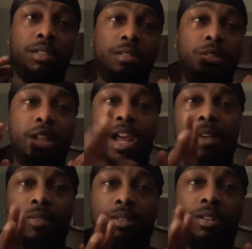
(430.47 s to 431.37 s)
You could
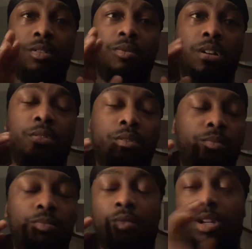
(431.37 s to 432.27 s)
have her. Well,
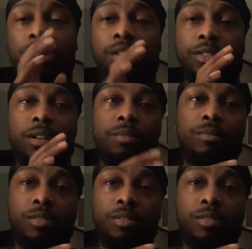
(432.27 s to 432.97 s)
we're good, though.